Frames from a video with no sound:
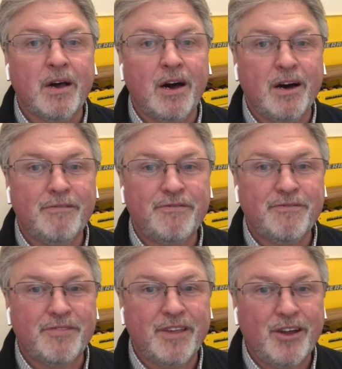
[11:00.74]
of
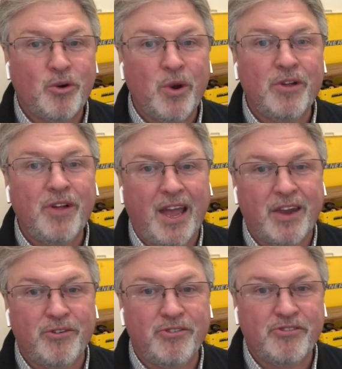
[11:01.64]
the quill
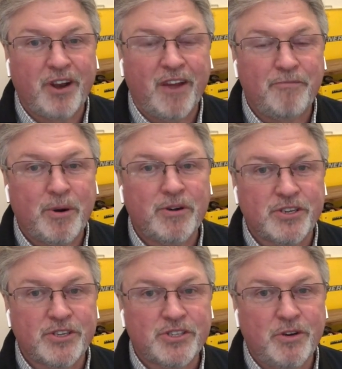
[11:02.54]
handles that I've purchased.